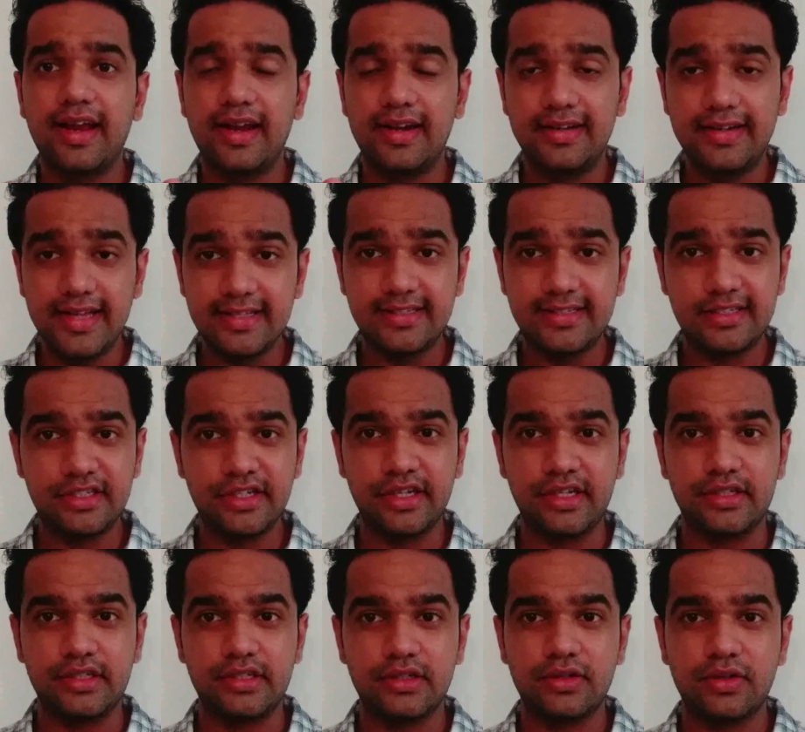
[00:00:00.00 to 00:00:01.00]
a
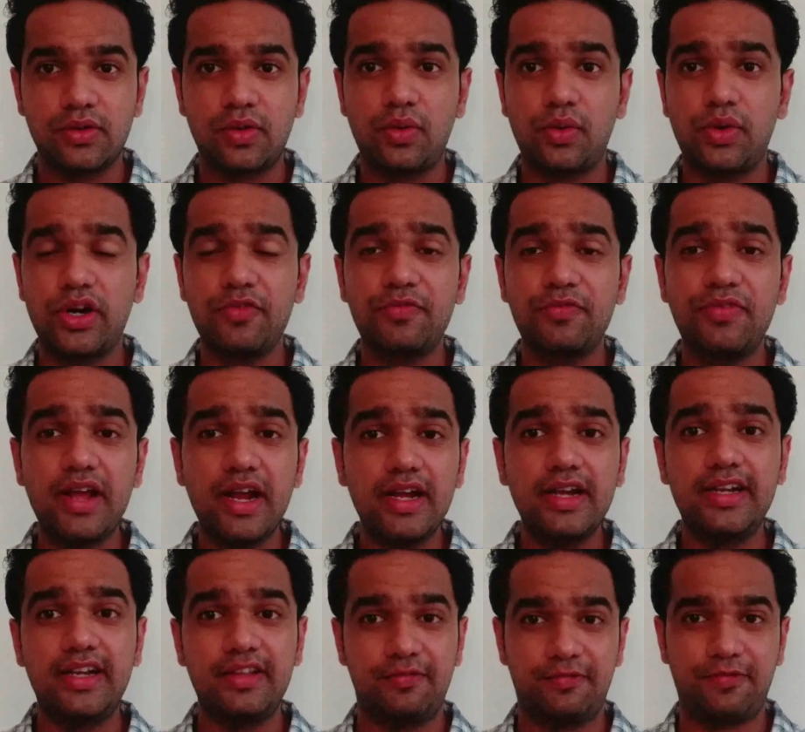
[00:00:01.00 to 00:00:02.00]
distinct or a
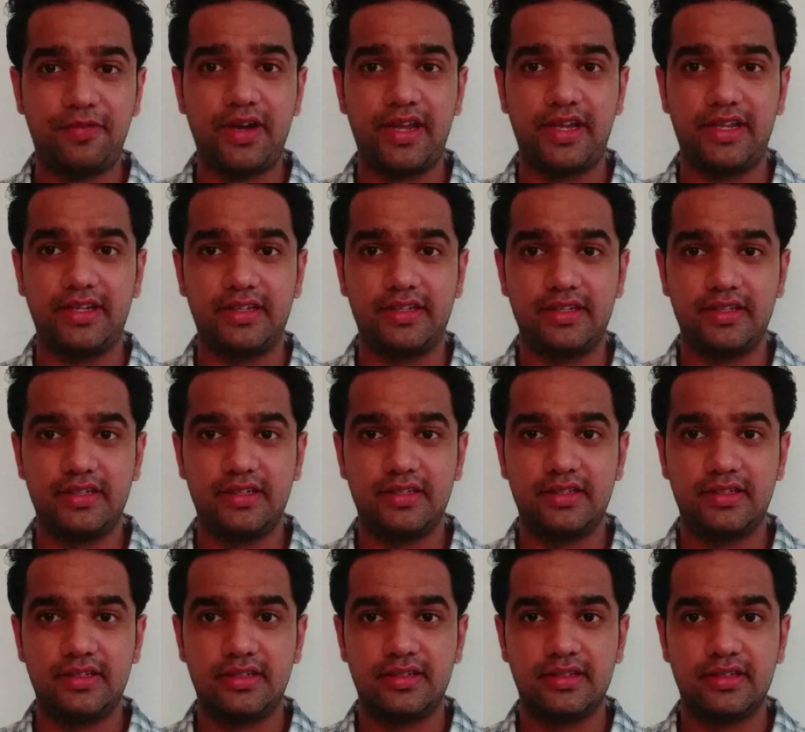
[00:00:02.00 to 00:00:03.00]
well-defined
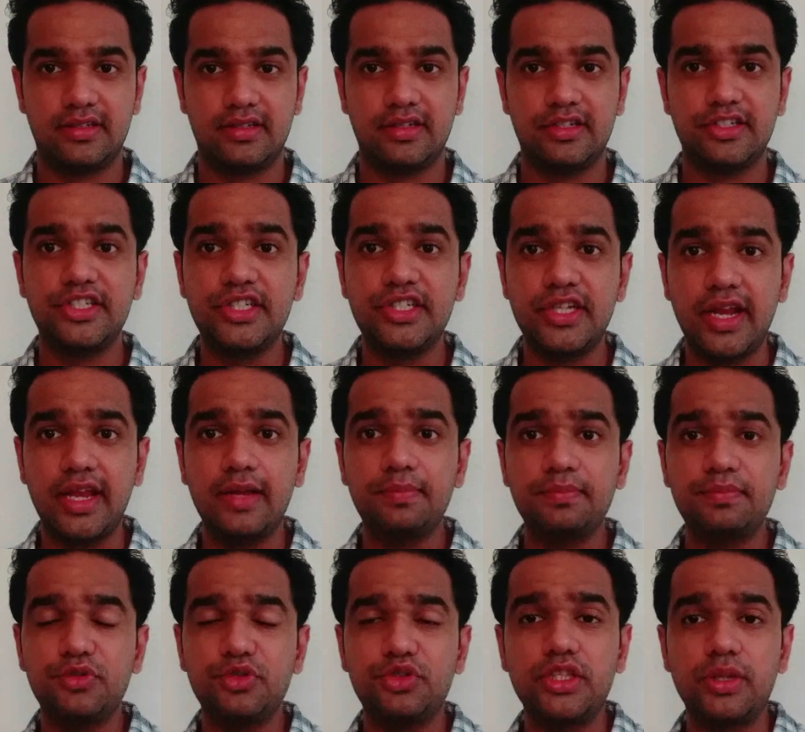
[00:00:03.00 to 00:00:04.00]

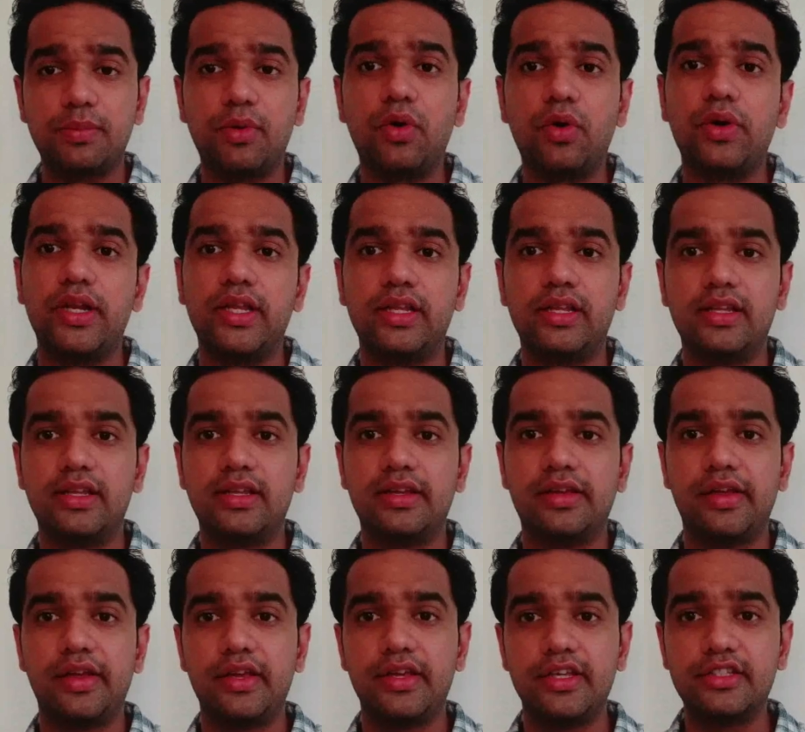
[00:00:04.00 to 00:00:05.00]
shape to the body.
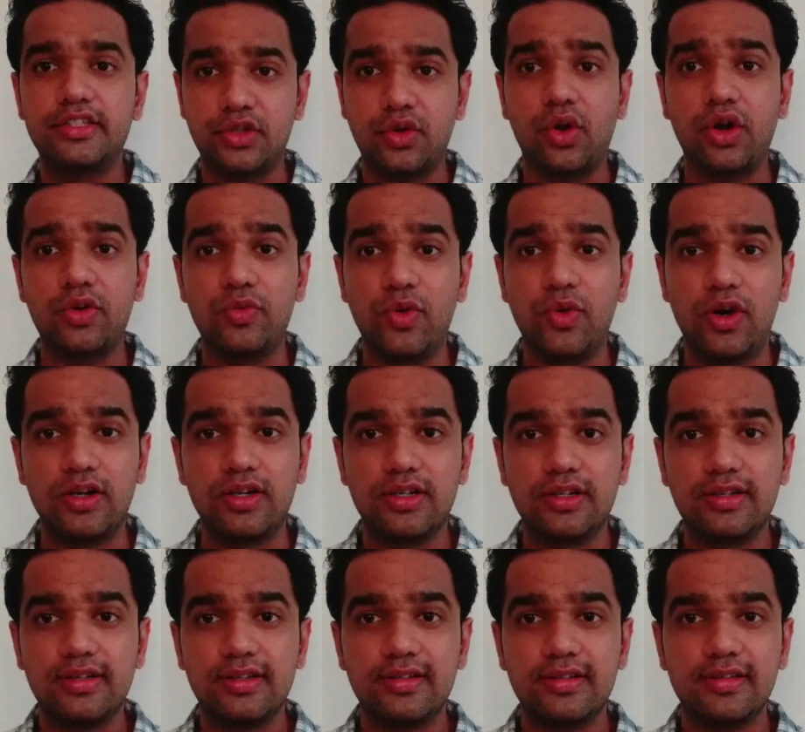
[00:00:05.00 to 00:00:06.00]
Is called what?
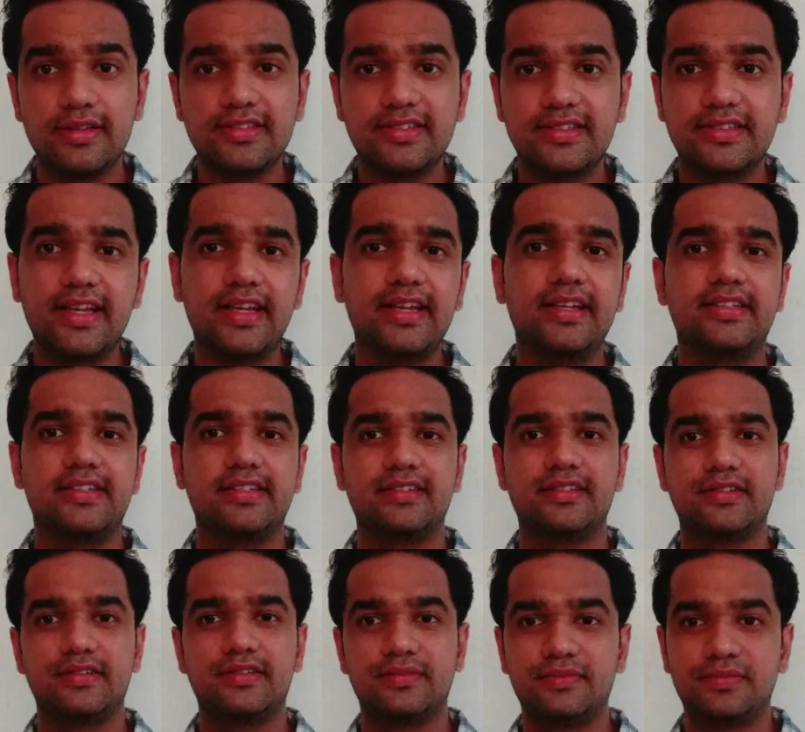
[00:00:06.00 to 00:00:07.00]
Skeleton.
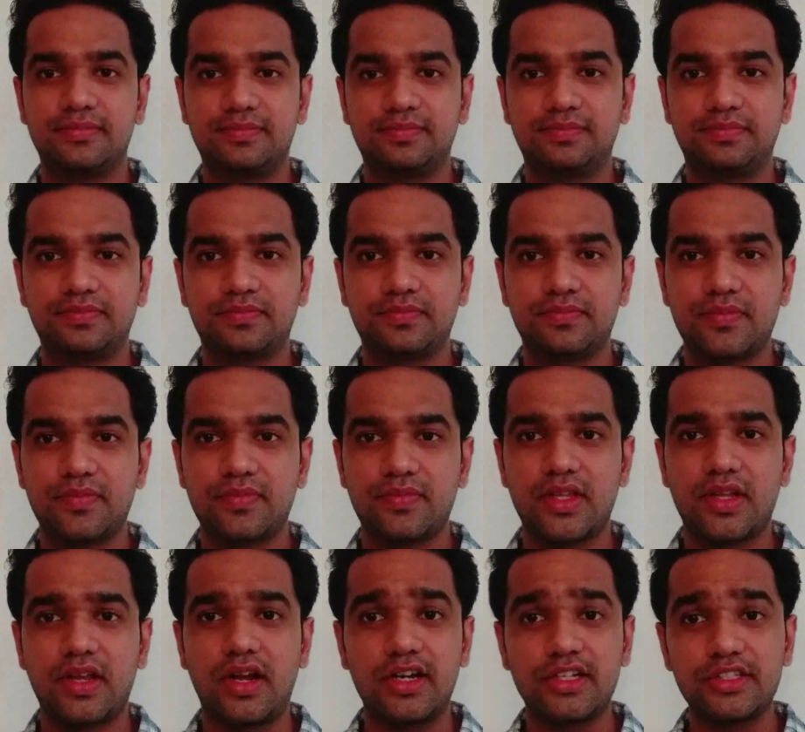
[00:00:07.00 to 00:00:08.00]

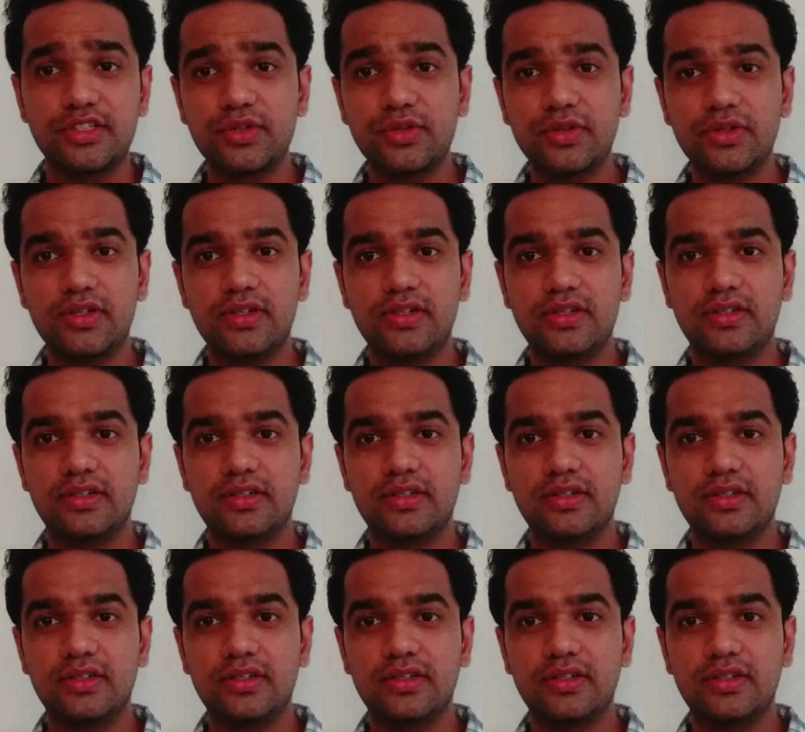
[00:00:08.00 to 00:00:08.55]
Understood?